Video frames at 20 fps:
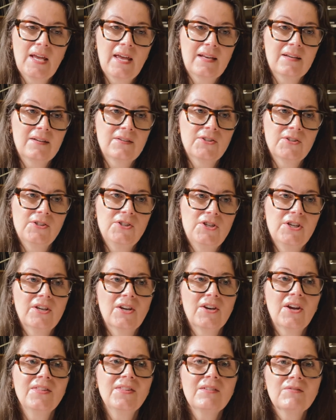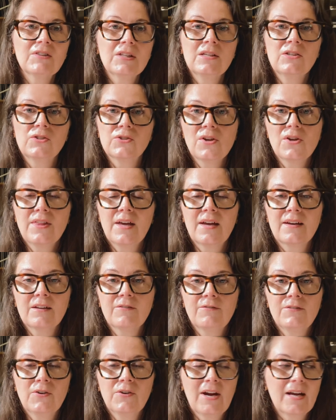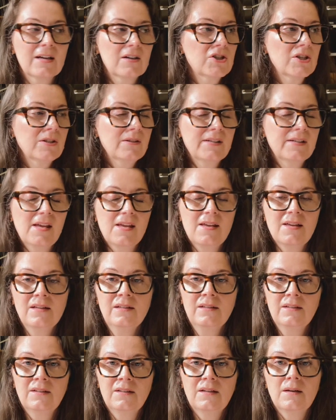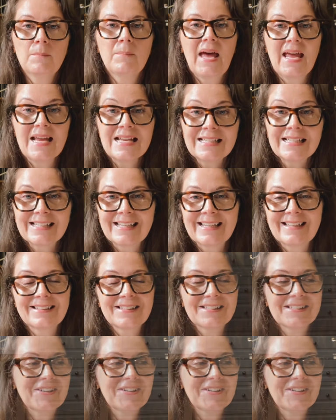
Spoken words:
And you can only really do that if you're actually painting. So